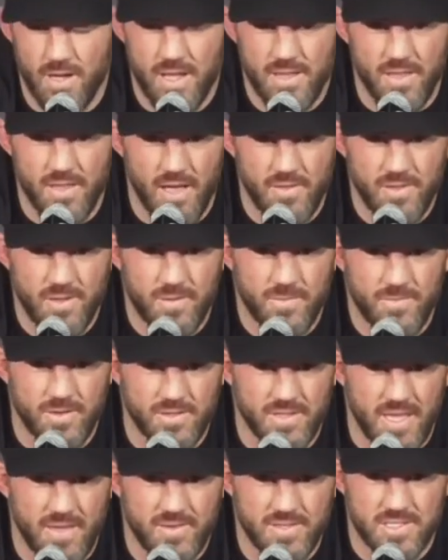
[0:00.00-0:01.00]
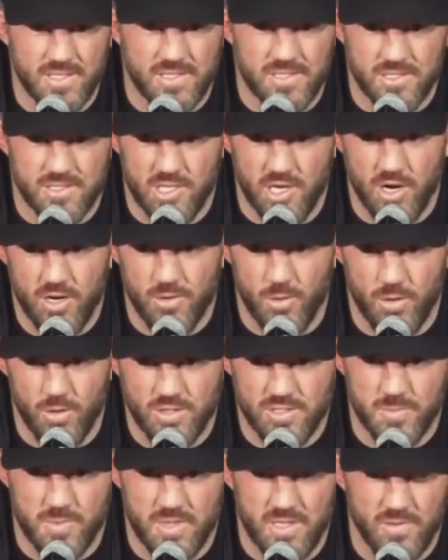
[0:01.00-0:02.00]
I, I think Phil Davis is a dark
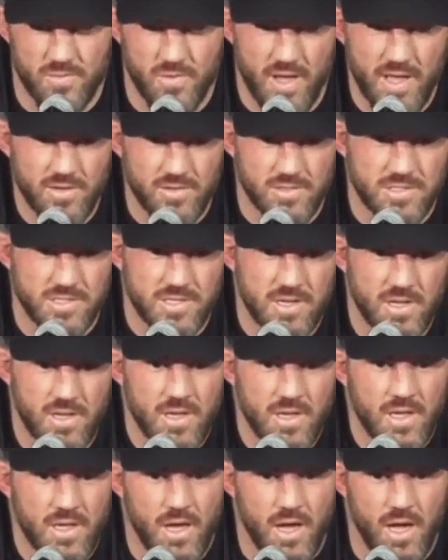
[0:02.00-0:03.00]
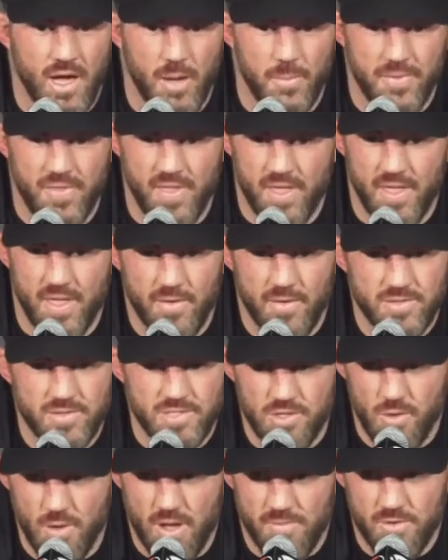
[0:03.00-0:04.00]
horse to be in the finals. Um, and then
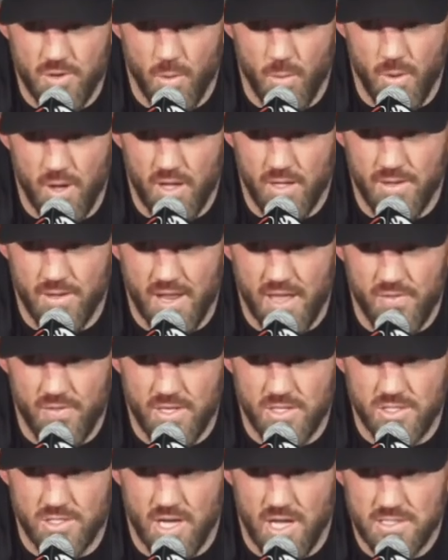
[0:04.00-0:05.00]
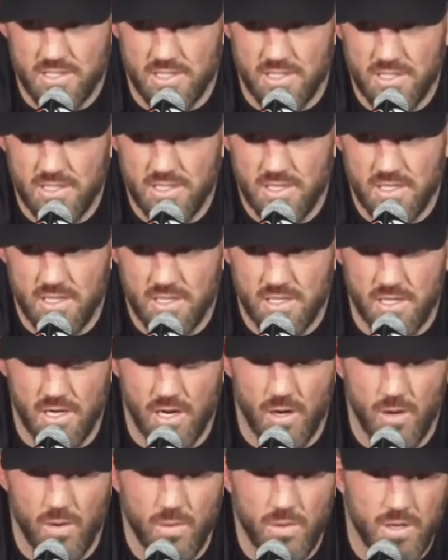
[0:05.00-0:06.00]
obviously you have Yoel and Anthony Johnson. You
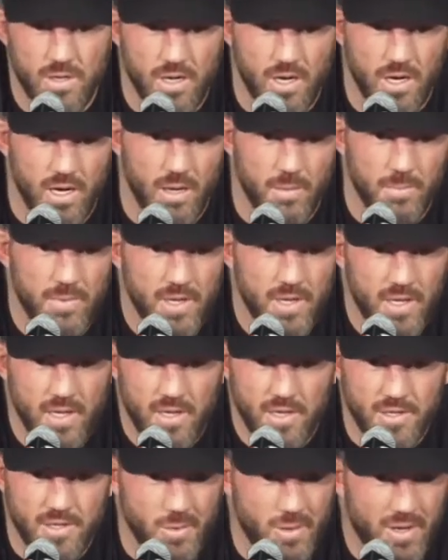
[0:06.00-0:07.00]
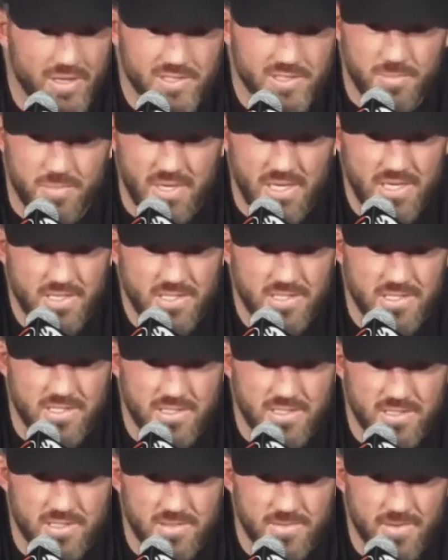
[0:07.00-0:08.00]
know, um, Yoel's a beast.
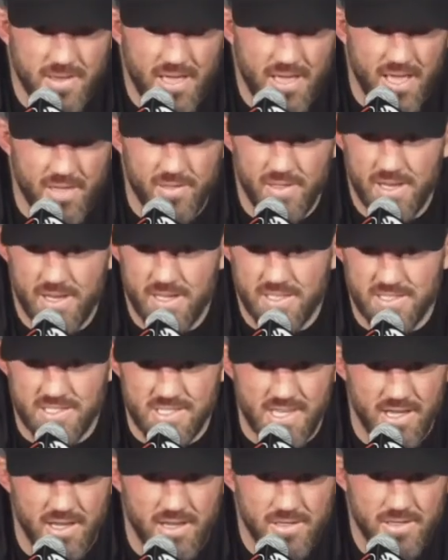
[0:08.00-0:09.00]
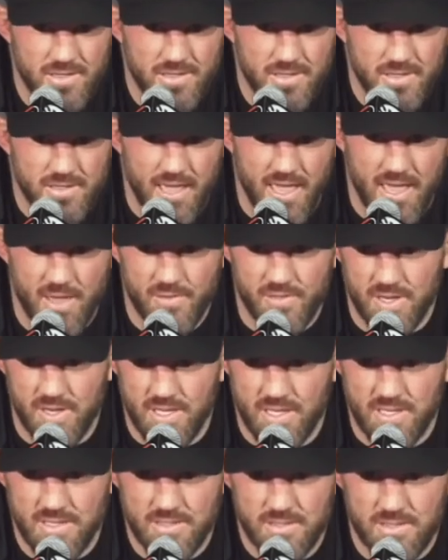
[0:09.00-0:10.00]
He's athletic as hell.
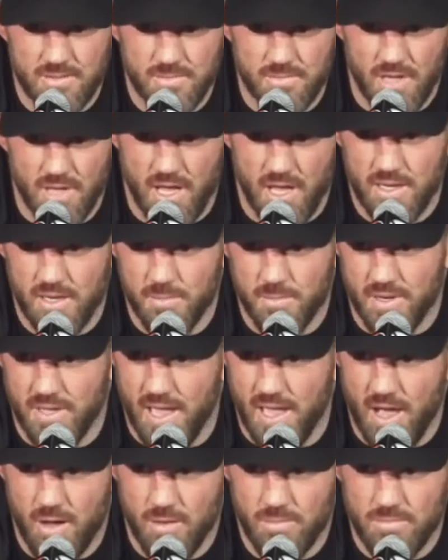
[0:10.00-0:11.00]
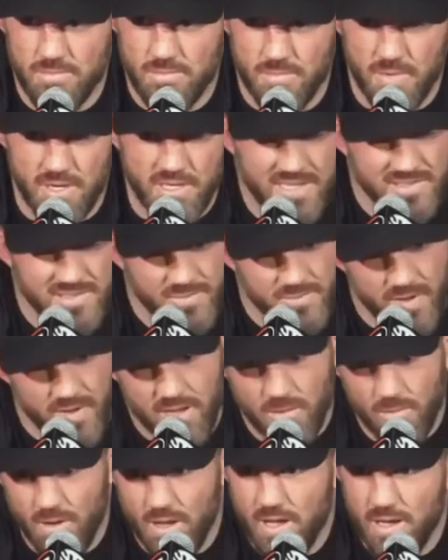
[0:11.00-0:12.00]
Anthony knock anybody out, but he hasn't fought
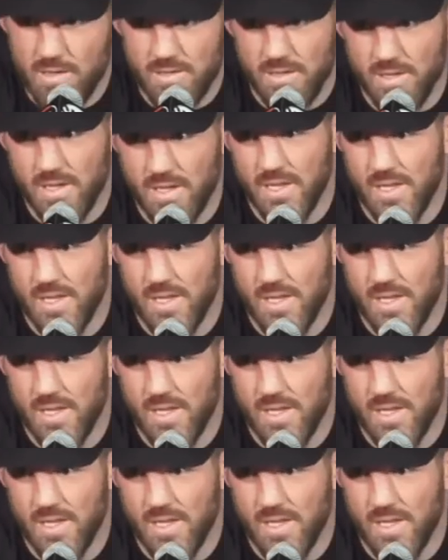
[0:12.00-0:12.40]
in a while.